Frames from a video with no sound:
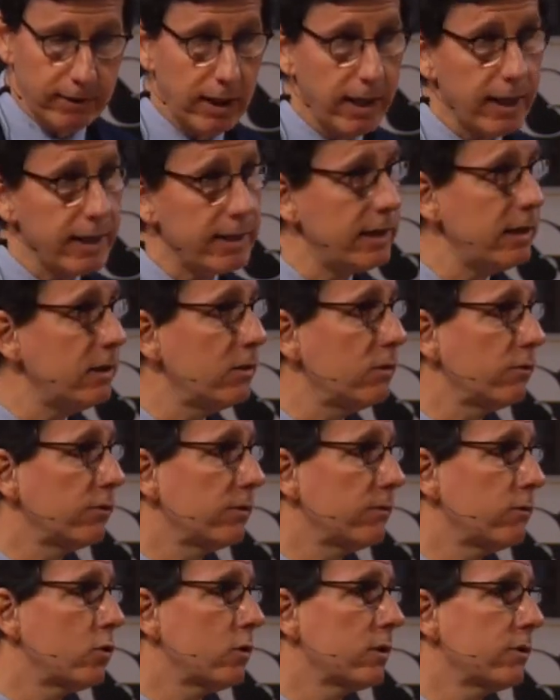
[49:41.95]
Ideals,
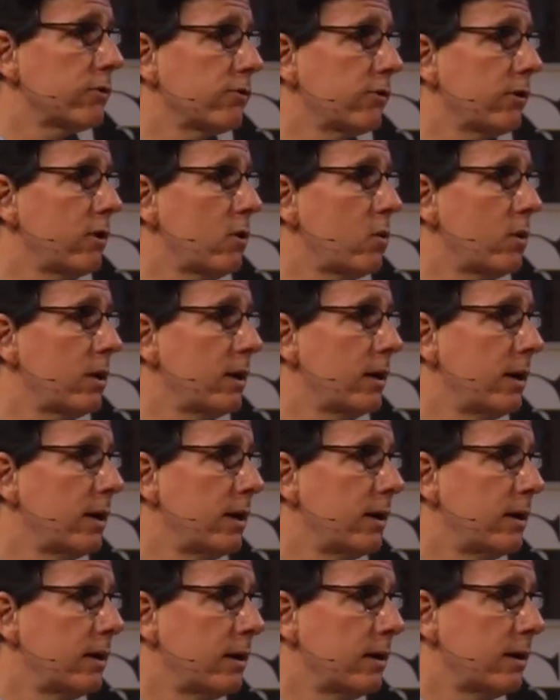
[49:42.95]
of course, so
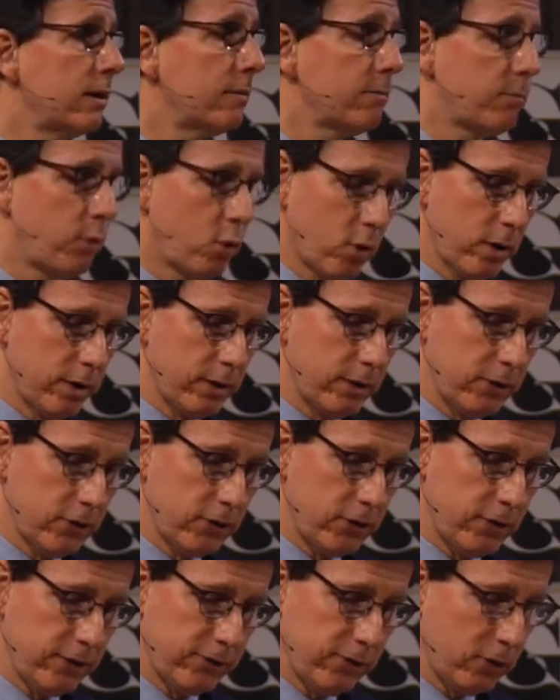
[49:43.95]

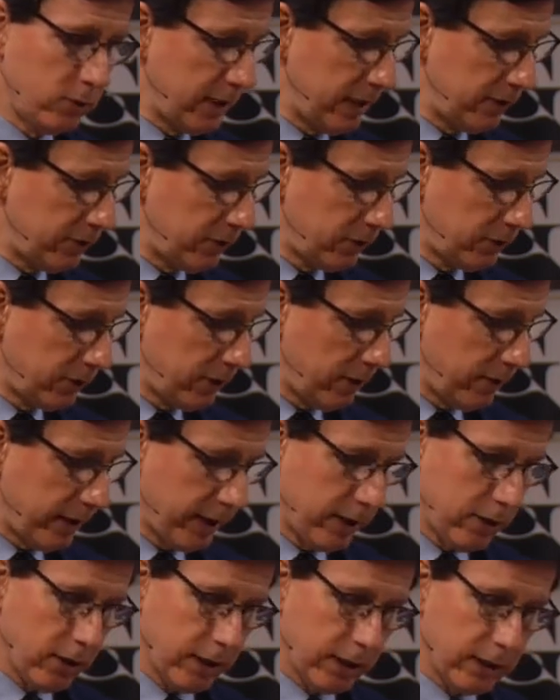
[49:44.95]
important and so
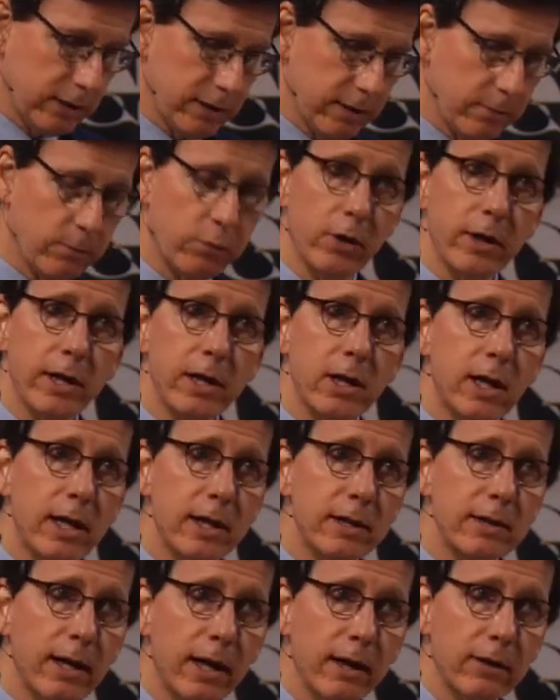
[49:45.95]
necessary in our contemporary
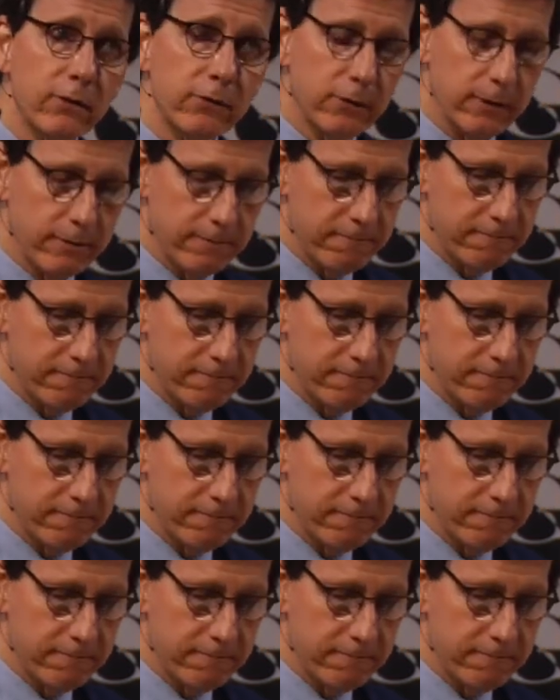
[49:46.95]
context.